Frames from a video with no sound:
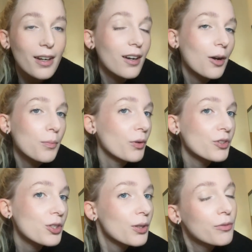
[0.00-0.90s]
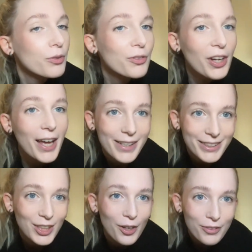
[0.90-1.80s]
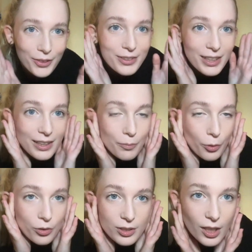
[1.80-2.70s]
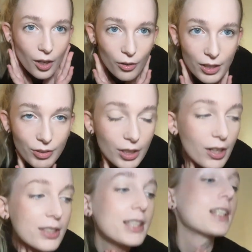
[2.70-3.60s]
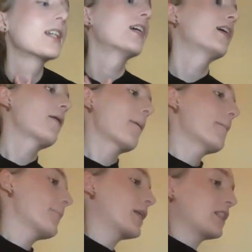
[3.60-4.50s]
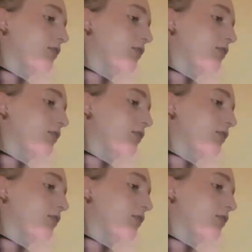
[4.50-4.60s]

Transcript: I can't bother doing a full face, so I've not done bronzer or anything crazy, but it's